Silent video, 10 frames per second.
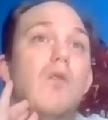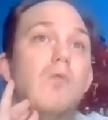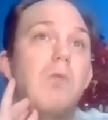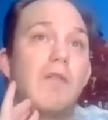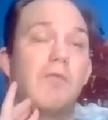
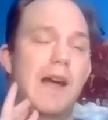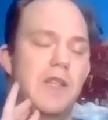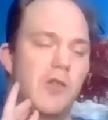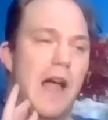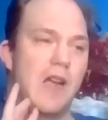what
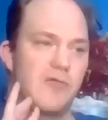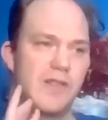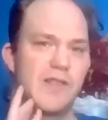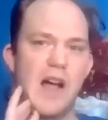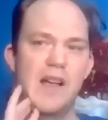Rachel
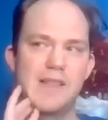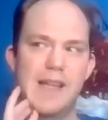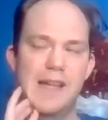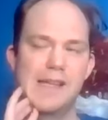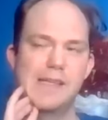actually does
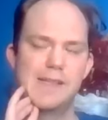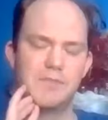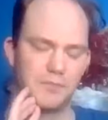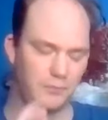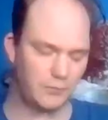is
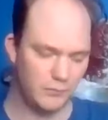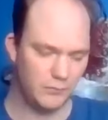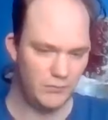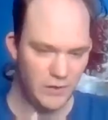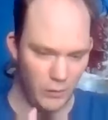
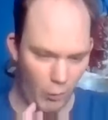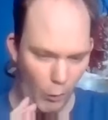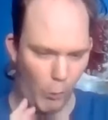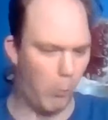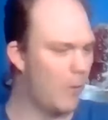
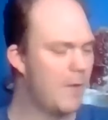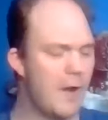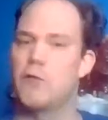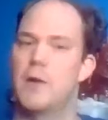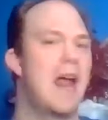all of
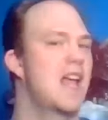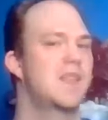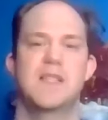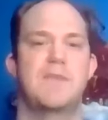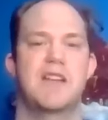their equipment has
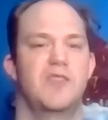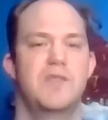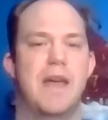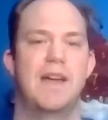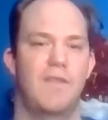to be
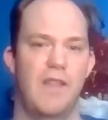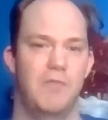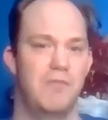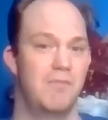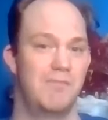specially made for
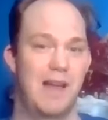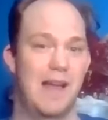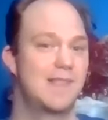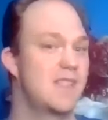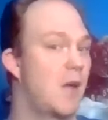them.
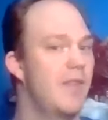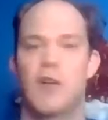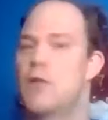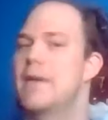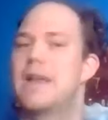And some of the
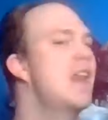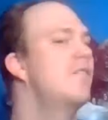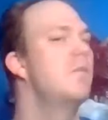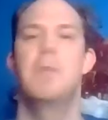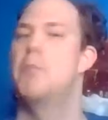equipment can't
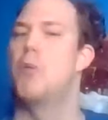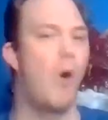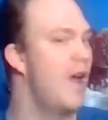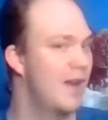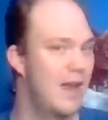even be
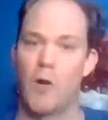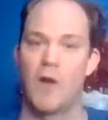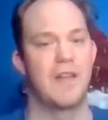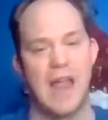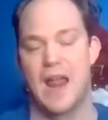bought,
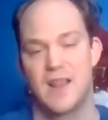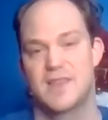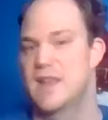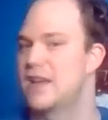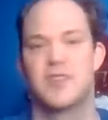or if it can,
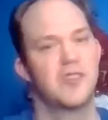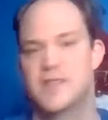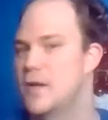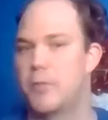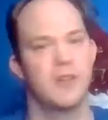it's, it's
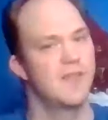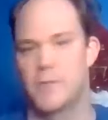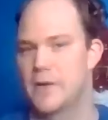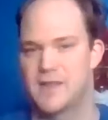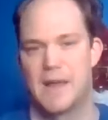super,
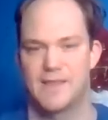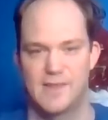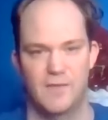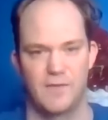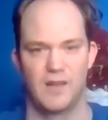super expensive.